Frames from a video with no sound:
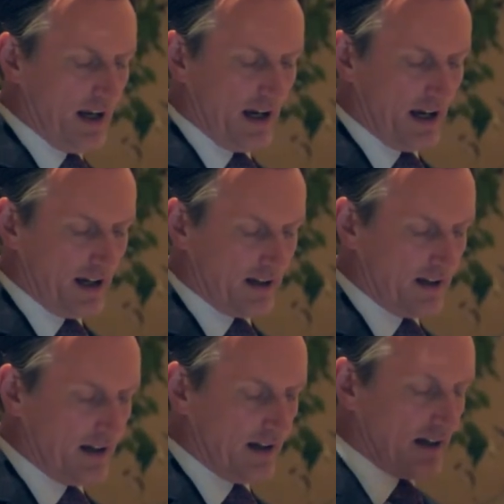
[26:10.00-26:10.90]

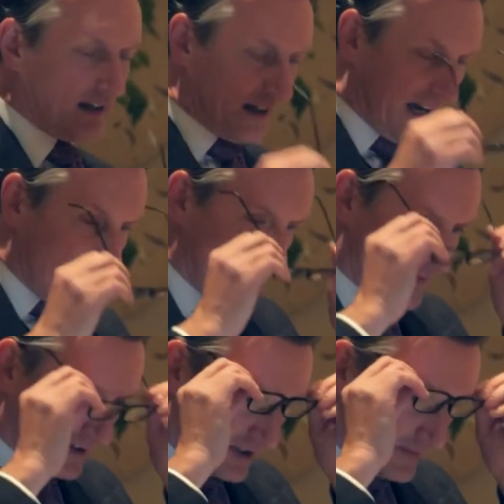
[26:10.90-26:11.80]
and I hope
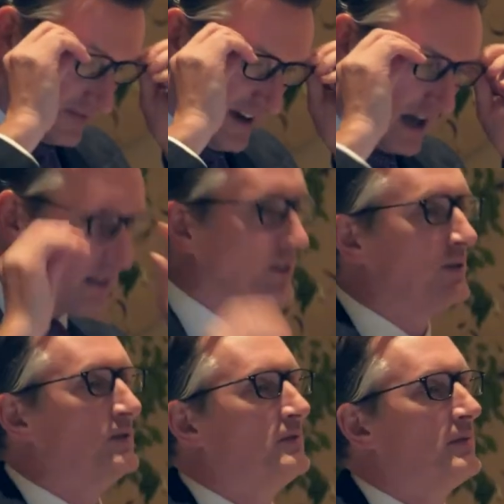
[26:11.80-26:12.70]
there's some
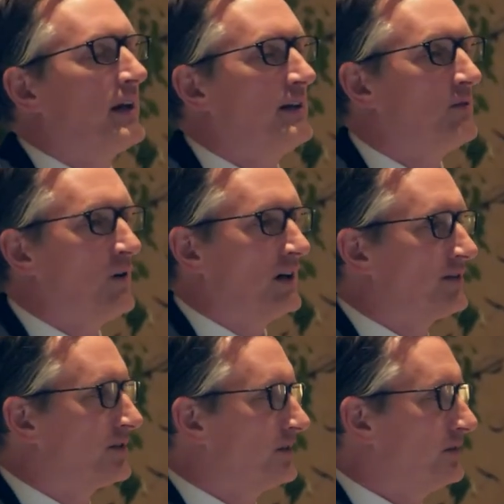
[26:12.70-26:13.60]
value, but I don't
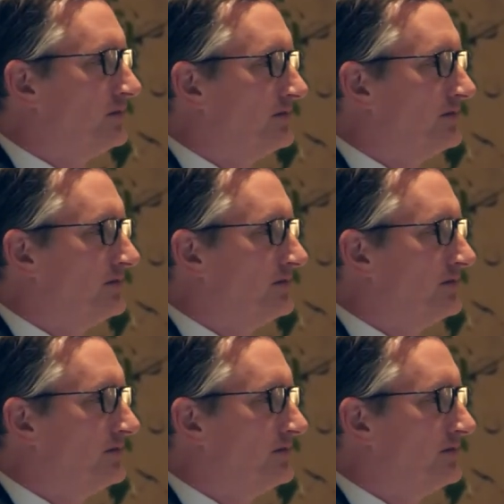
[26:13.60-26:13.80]
want to